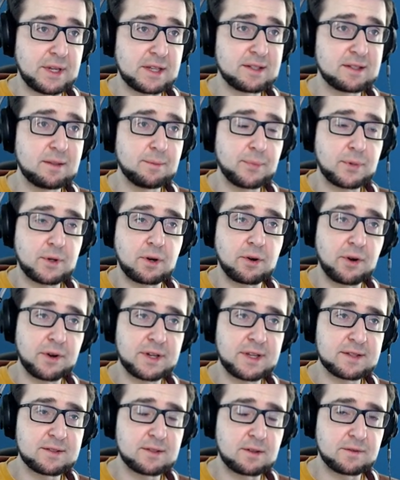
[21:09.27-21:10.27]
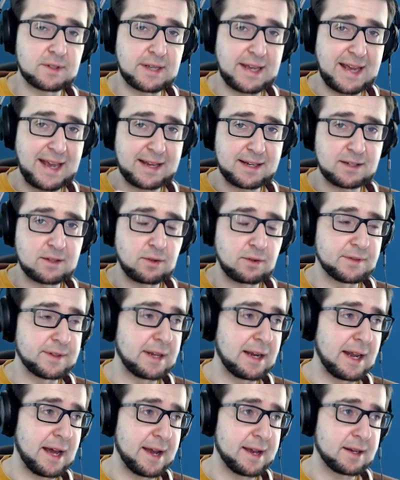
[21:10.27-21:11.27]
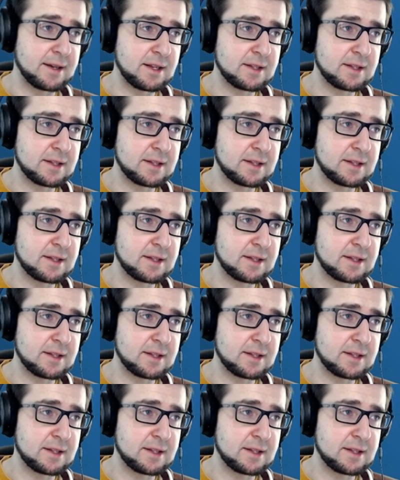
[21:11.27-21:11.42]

that's the coordinates of the end of the line.